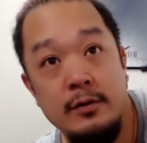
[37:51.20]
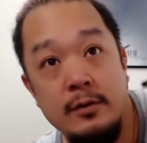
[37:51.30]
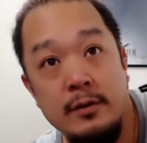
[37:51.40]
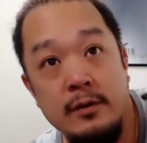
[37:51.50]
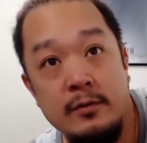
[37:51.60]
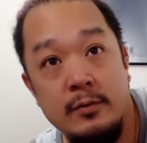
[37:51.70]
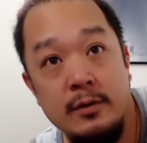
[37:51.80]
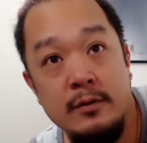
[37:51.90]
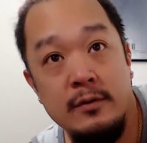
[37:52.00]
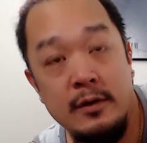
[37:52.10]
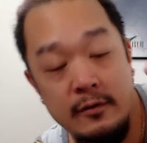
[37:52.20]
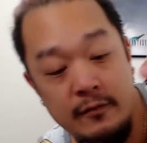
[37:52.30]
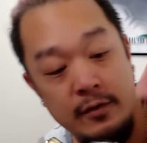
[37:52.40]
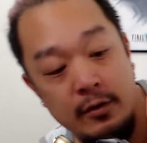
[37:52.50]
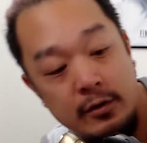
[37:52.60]
these ones are
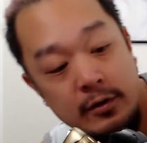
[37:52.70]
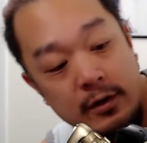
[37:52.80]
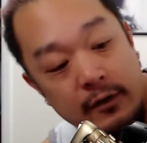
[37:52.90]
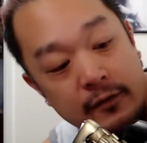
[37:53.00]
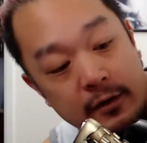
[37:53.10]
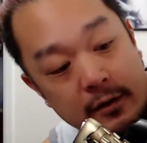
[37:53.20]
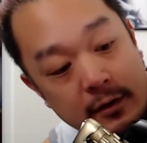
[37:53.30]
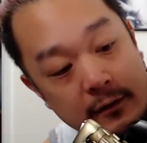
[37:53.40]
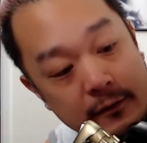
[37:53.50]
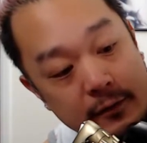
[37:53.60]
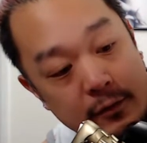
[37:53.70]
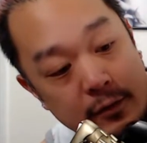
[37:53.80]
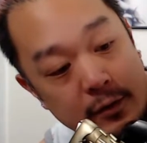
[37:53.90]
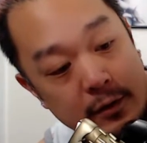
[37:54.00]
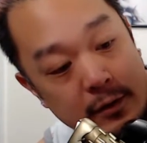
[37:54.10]
definitely
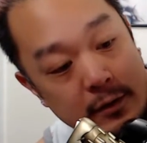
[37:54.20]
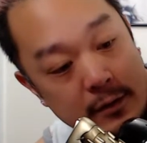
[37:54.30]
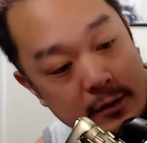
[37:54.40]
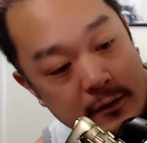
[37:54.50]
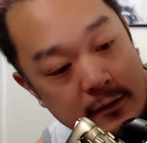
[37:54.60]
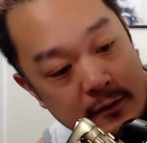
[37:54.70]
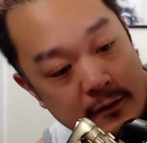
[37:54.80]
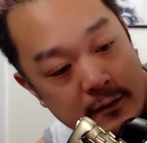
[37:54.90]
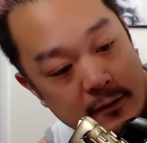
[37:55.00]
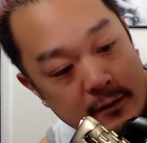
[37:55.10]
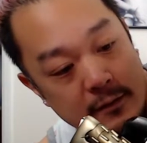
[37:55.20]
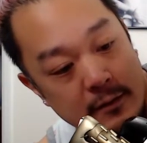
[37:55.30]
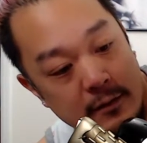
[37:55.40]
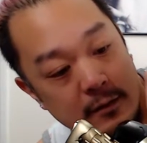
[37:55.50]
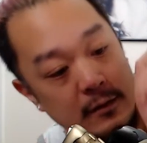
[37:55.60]
for this.
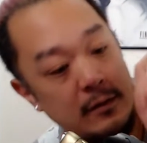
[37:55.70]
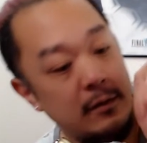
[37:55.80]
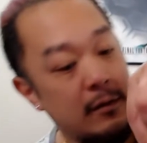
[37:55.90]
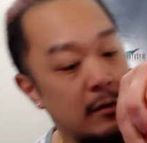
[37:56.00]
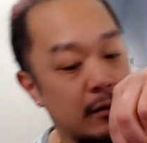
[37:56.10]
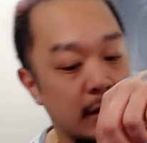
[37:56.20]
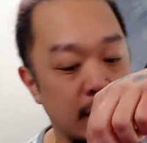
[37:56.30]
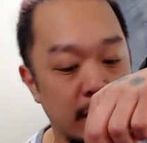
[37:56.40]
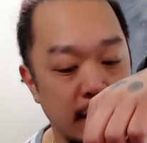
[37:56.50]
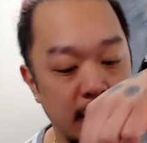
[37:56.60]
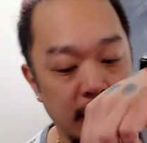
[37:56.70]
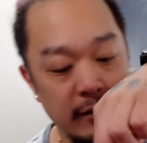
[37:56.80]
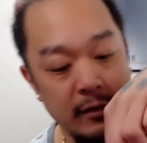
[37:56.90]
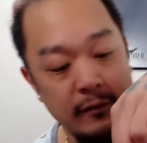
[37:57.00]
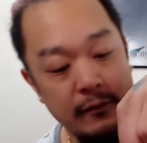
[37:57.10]
Yeah, that
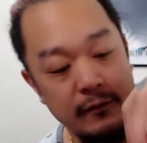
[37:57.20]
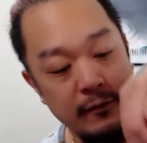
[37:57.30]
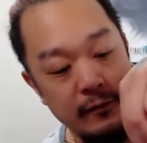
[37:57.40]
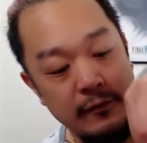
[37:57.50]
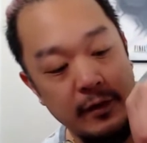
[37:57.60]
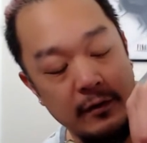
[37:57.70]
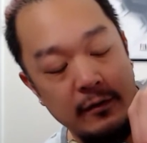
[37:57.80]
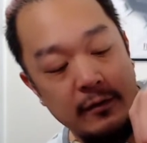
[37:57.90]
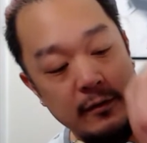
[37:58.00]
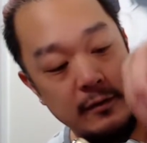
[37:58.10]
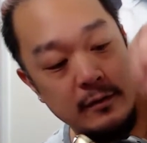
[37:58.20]
definitely fits